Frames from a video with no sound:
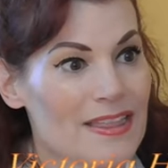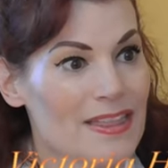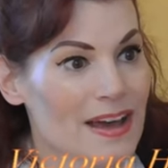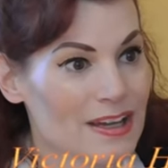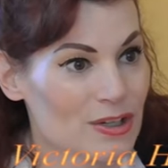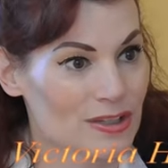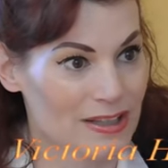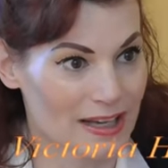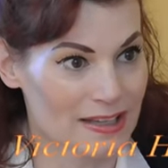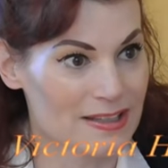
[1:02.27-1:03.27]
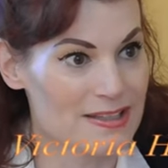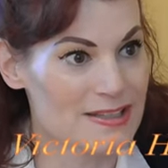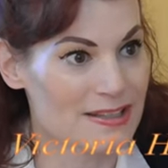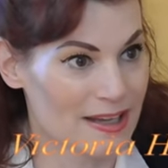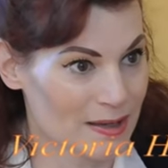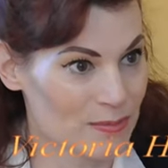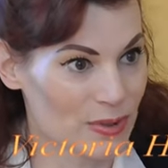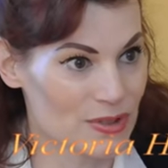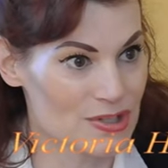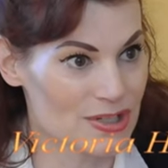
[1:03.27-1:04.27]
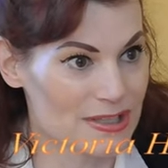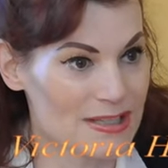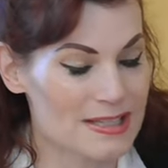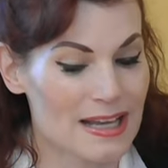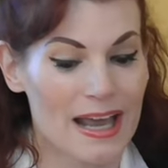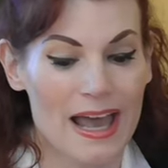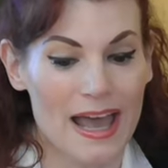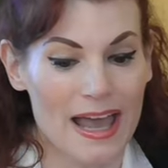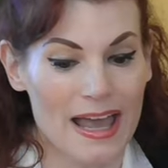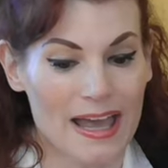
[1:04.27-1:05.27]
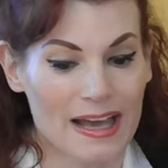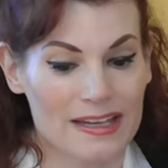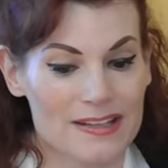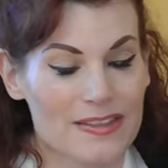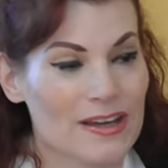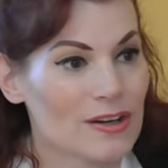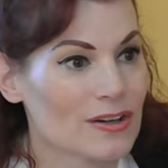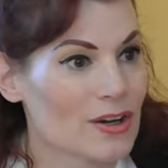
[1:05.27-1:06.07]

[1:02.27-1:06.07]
that your clients can purchase, and they're